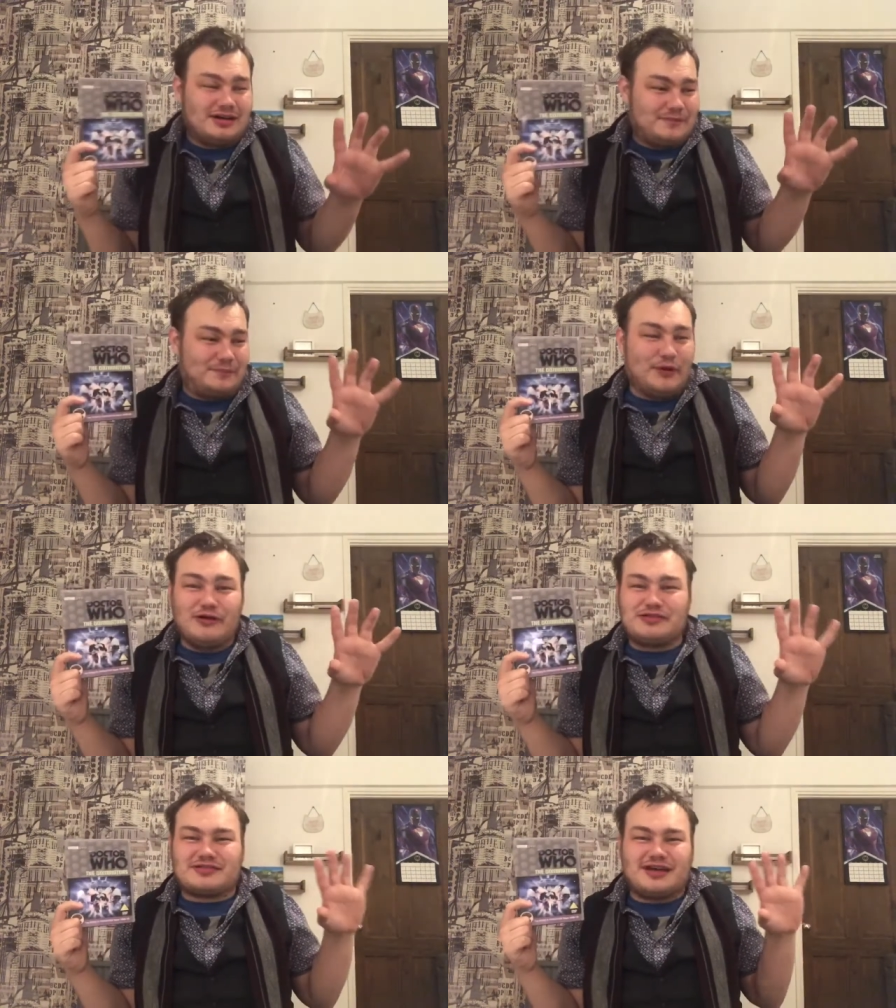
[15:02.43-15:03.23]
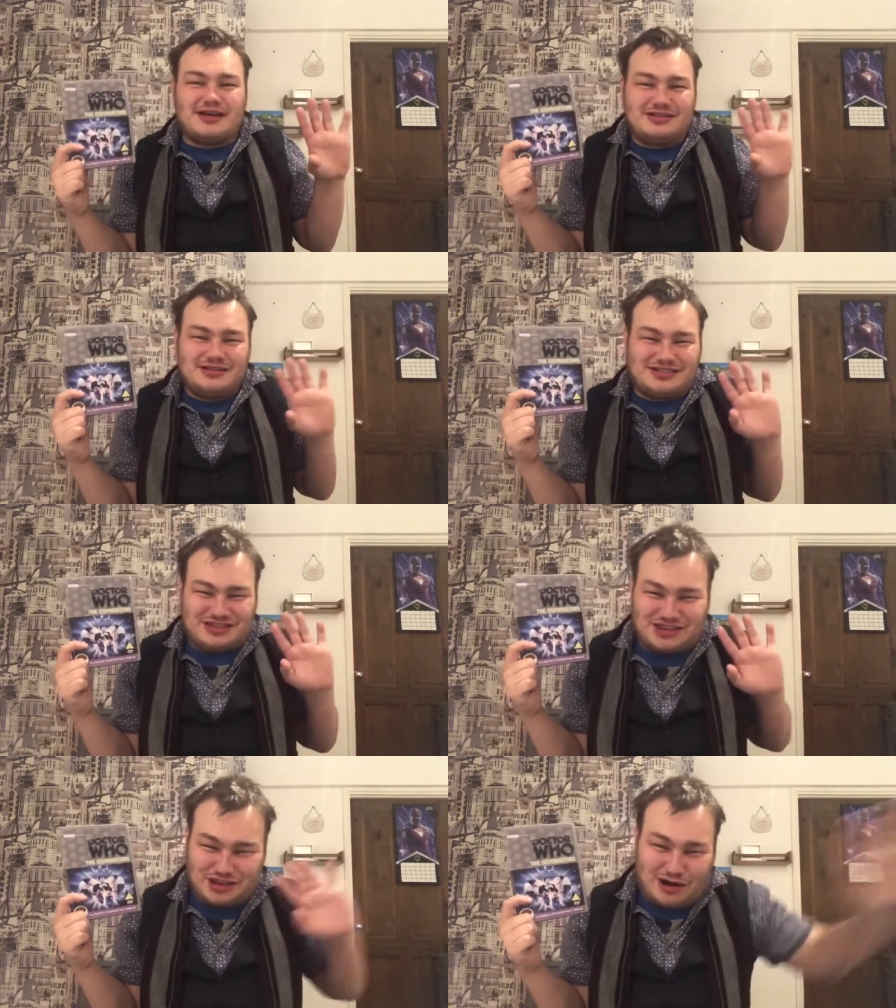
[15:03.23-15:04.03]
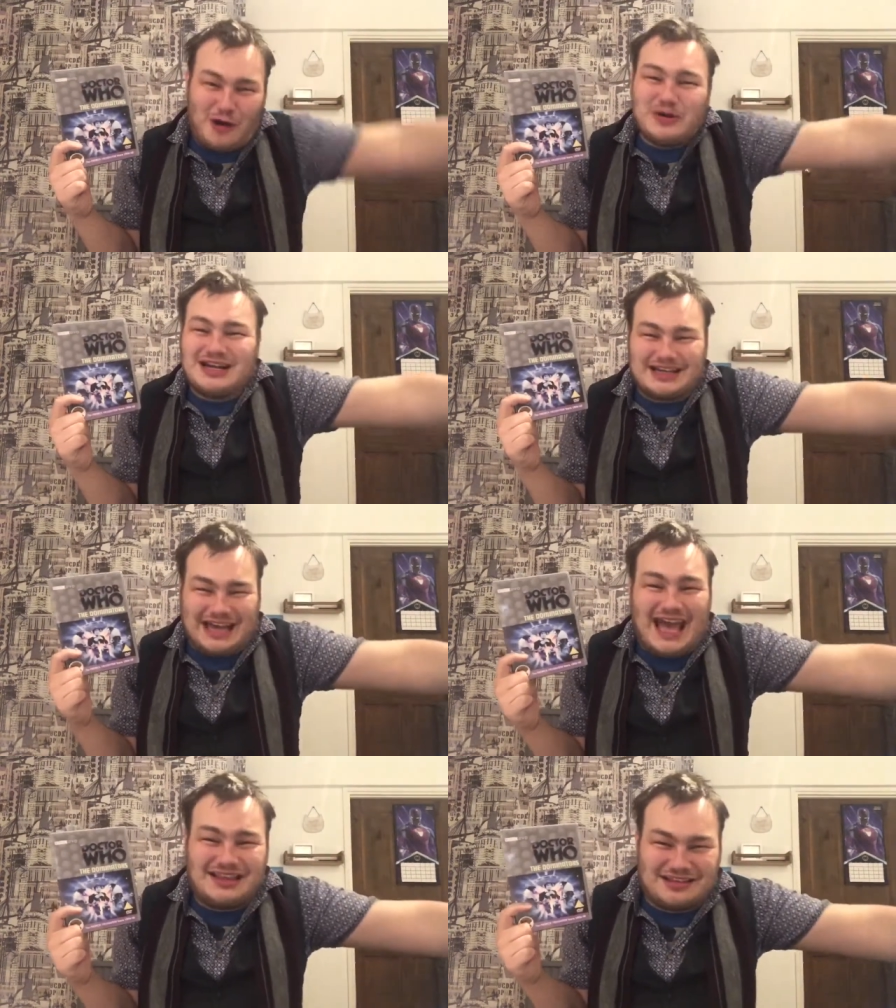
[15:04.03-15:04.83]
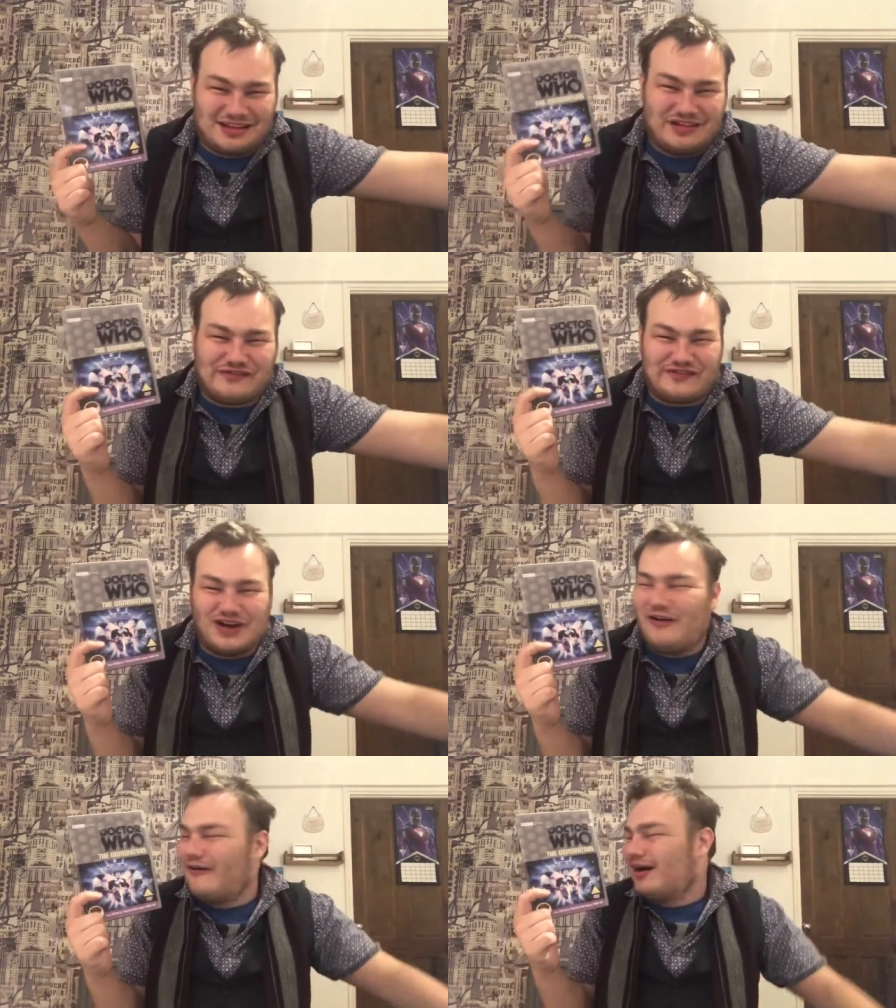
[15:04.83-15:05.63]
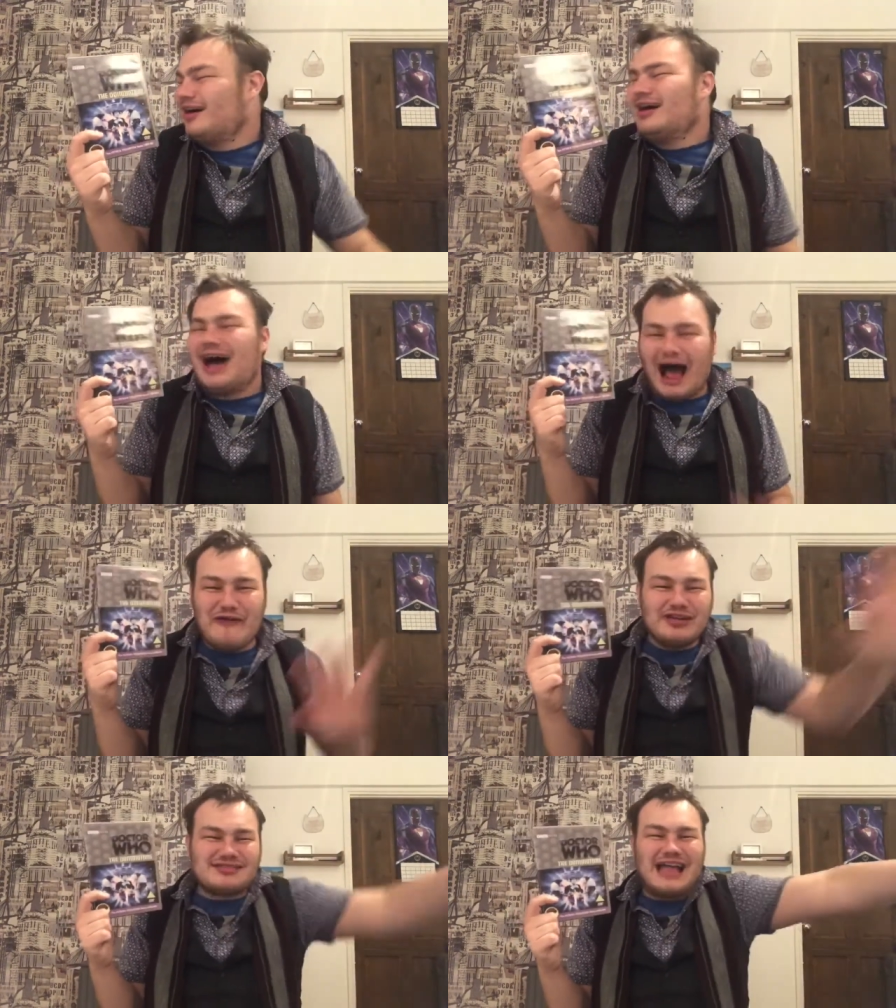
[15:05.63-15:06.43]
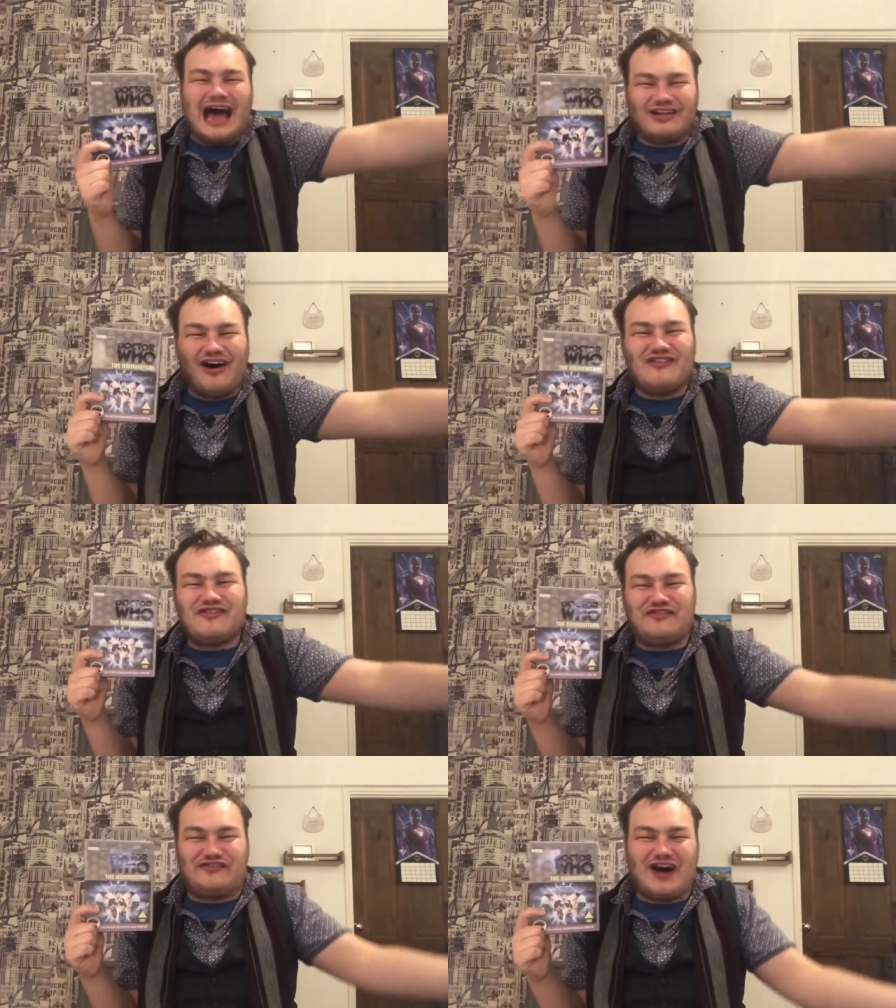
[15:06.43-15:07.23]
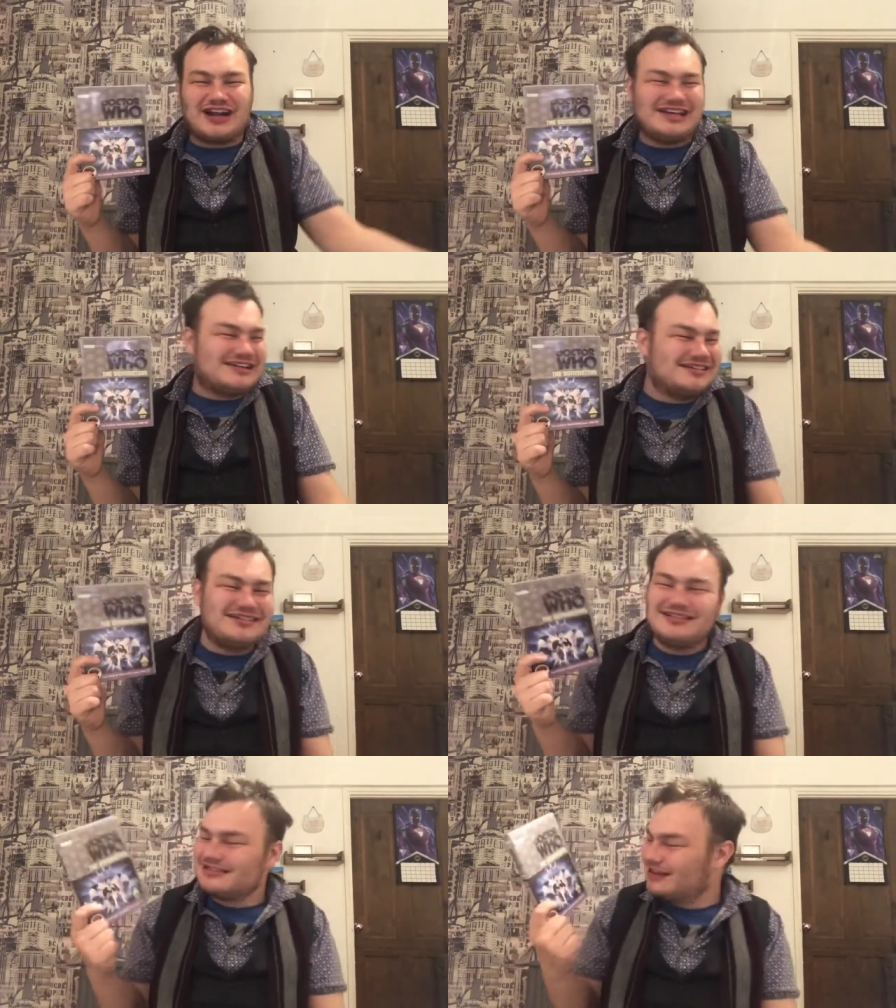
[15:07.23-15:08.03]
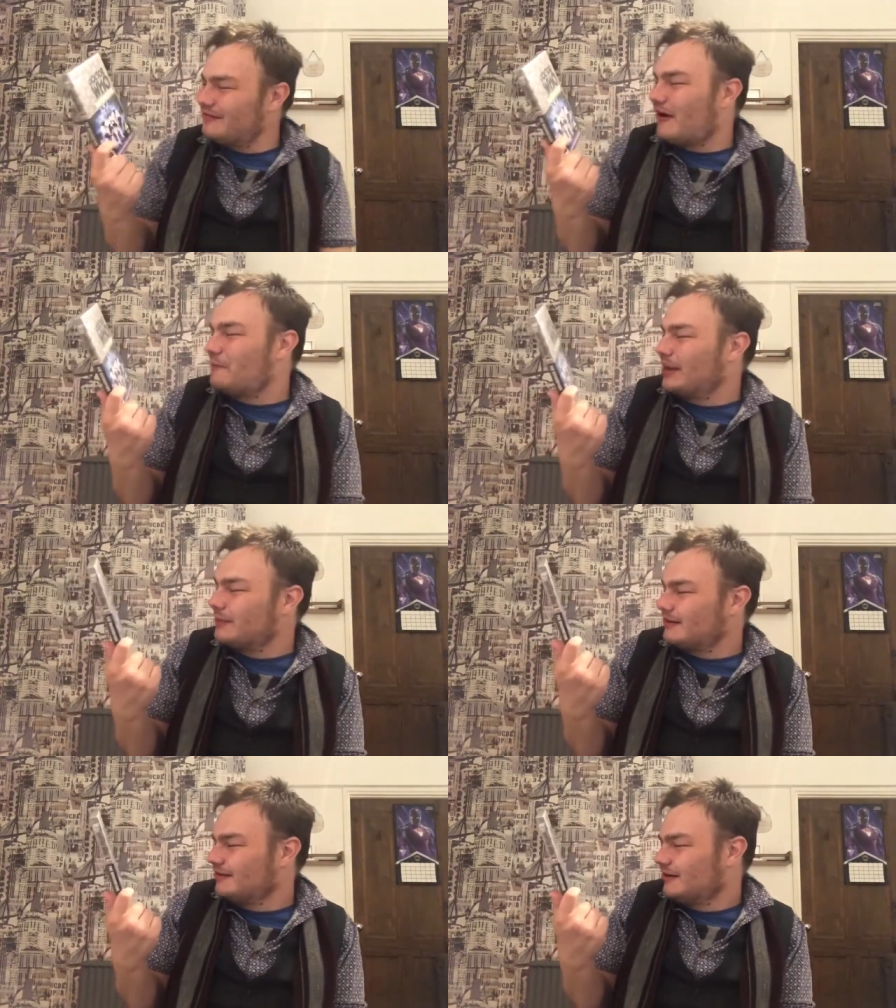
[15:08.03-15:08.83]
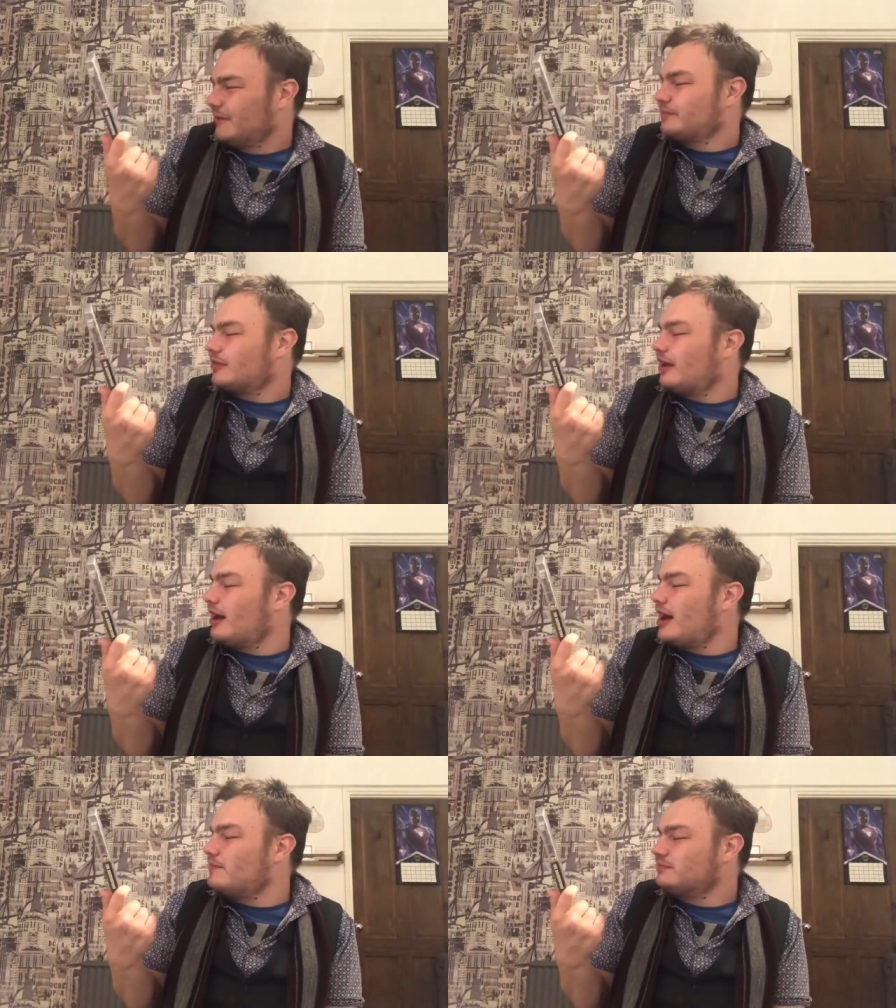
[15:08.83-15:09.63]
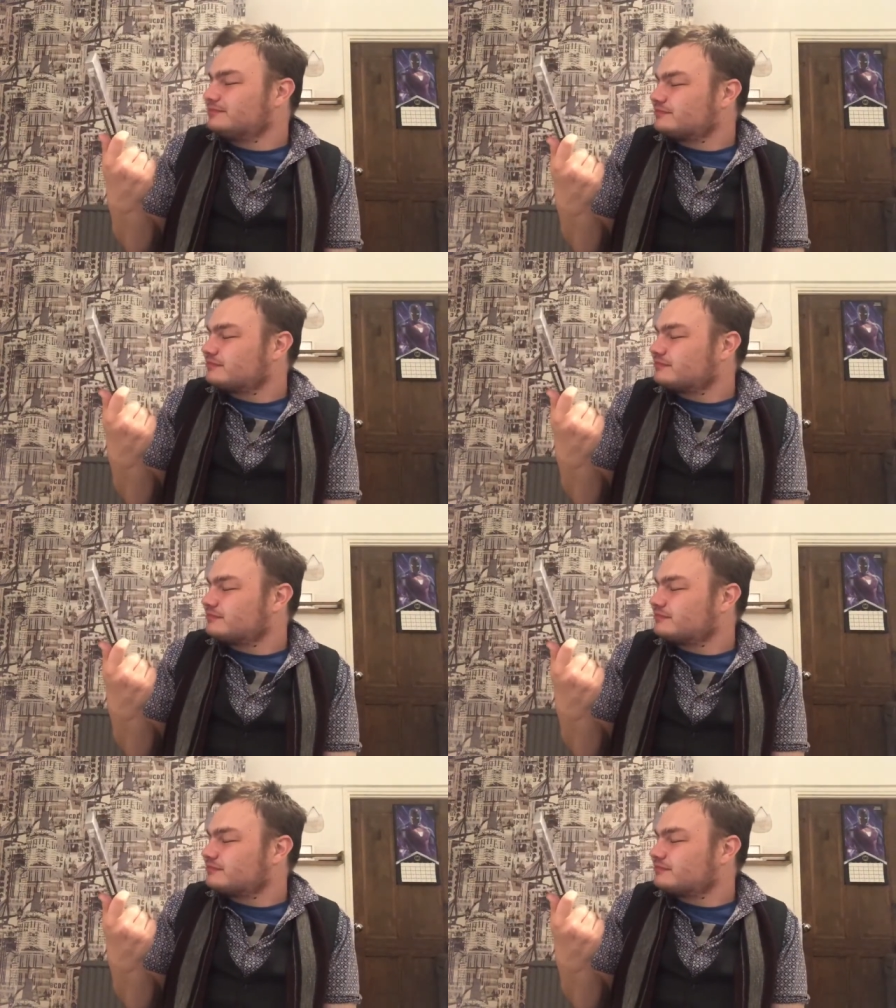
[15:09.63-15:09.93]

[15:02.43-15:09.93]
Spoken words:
person throwing a kid to the floor. How is that not funny? Come on, people. But